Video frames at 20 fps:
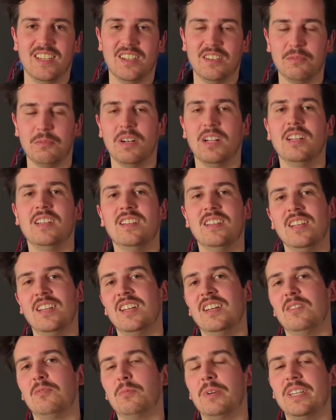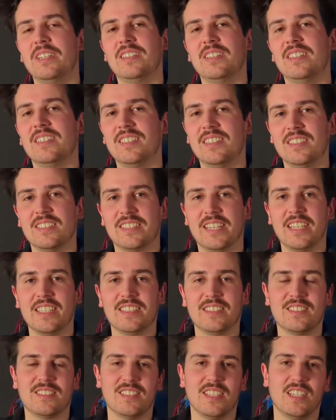Well, when
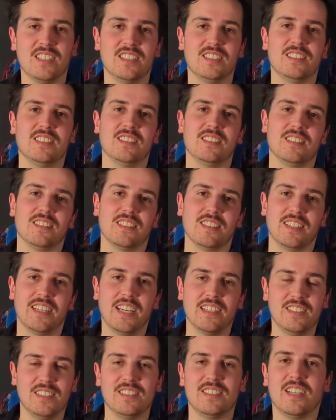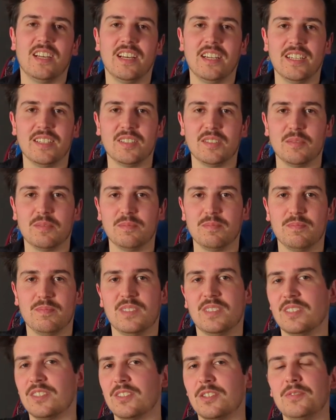getting started in CAD design,
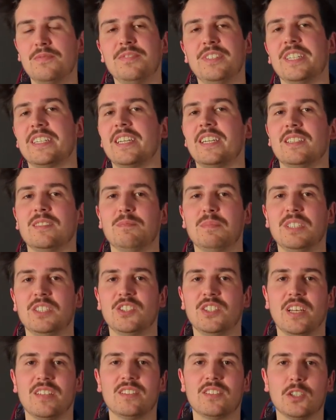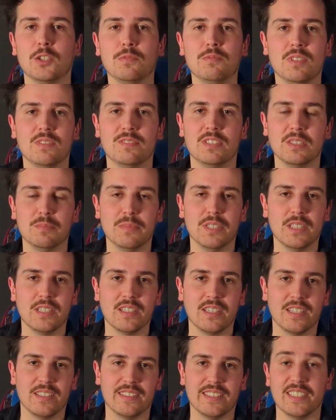the software can be just
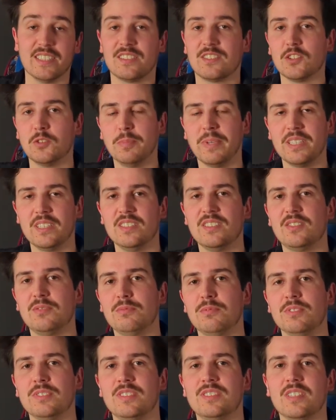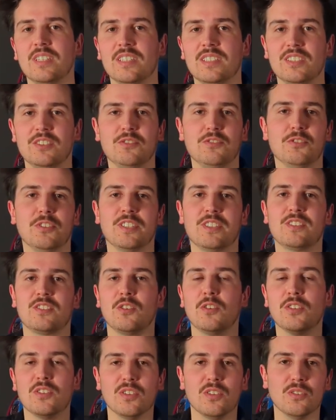overwhelming and there's so many tools and you just
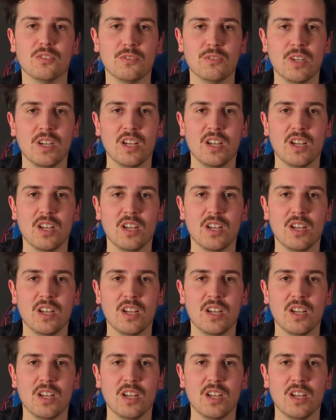don't know